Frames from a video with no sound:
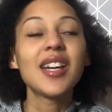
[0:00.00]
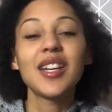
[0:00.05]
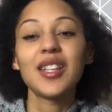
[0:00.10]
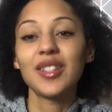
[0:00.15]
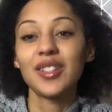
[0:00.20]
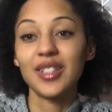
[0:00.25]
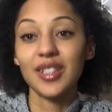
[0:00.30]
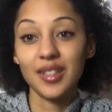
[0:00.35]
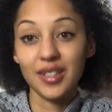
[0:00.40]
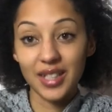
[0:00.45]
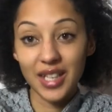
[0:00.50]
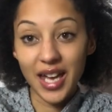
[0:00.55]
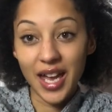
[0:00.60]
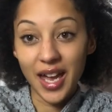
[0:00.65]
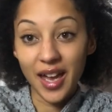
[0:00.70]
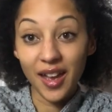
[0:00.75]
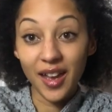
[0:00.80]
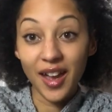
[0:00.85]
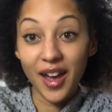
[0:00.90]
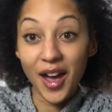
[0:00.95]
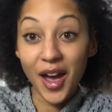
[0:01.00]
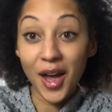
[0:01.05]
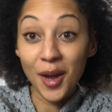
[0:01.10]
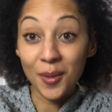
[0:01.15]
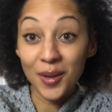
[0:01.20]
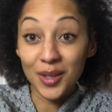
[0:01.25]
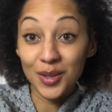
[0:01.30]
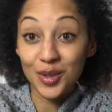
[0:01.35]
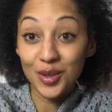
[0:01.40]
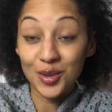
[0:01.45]
today I
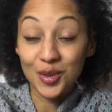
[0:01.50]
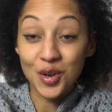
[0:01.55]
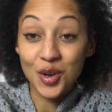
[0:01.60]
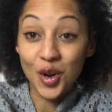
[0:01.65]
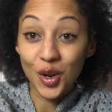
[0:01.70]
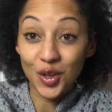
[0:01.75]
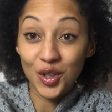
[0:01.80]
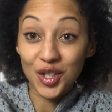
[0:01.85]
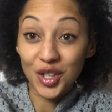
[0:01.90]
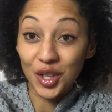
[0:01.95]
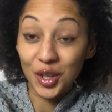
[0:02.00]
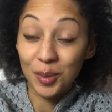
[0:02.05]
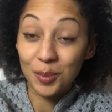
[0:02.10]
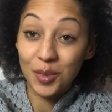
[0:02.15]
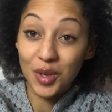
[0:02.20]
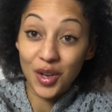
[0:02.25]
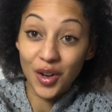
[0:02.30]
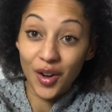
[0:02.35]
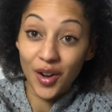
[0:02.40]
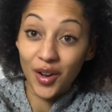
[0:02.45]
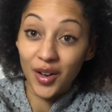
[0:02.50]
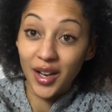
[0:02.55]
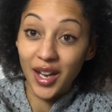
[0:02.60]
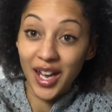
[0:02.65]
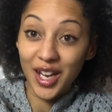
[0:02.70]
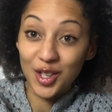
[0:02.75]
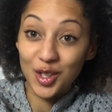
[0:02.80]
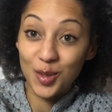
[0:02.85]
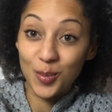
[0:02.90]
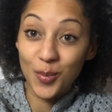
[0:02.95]
went to Nottingham Yarn
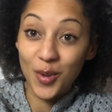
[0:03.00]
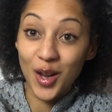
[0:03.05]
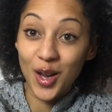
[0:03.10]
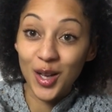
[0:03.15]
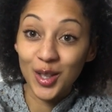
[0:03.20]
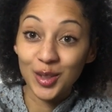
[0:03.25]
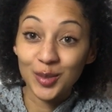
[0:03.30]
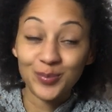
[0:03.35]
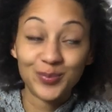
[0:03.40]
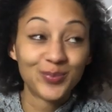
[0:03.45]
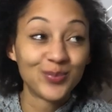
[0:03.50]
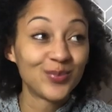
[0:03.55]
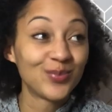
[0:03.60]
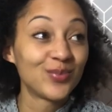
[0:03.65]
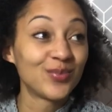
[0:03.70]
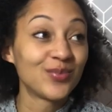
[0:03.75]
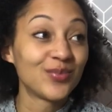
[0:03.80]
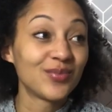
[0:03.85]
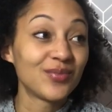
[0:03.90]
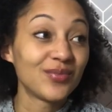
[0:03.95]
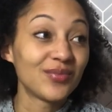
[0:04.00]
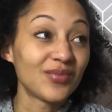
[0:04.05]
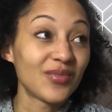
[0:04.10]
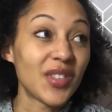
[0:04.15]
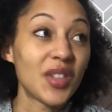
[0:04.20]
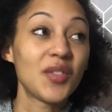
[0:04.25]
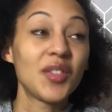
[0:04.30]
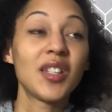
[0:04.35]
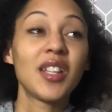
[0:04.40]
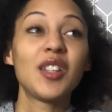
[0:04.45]
Expo. I
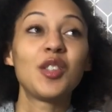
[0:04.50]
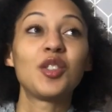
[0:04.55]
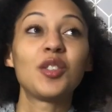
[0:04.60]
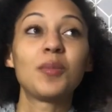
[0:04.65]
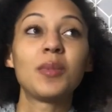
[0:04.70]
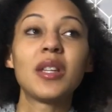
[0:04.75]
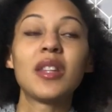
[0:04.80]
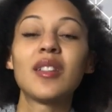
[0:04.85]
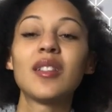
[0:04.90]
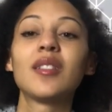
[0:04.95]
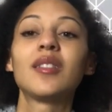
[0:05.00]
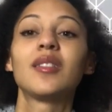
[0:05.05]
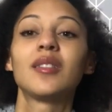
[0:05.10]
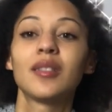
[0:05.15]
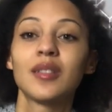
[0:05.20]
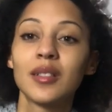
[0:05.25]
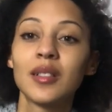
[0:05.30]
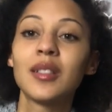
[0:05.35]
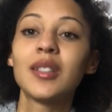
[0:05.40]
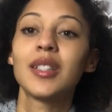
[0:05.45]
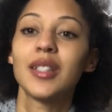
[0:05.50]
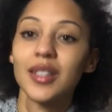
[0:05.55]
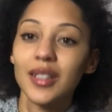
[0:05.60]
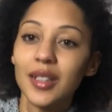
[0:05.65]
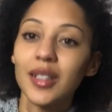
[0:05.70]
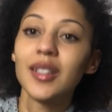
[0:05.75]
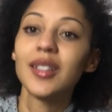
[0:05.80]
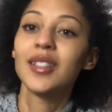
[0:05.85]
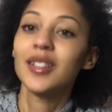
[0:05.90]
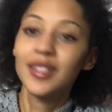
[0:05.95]
feel like there should be the dun
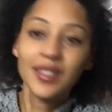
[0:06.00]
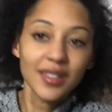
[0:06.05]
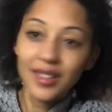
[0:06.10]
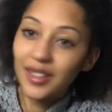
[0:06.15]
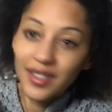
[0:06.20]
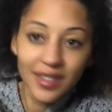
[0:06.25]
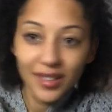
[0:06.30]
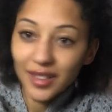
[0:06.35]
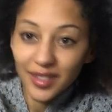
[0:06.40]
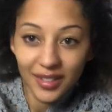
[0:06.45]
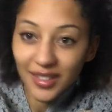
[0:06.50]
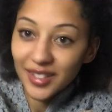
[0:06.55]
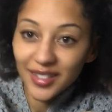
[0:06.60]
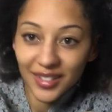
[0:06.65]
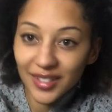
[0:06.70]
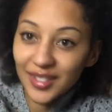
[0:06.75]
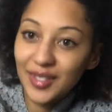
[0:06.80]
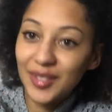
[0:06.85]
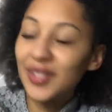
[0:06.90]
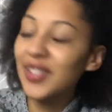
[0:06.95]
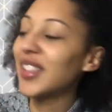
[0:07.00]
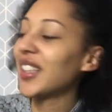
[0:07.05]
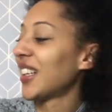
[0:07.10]
dun dun.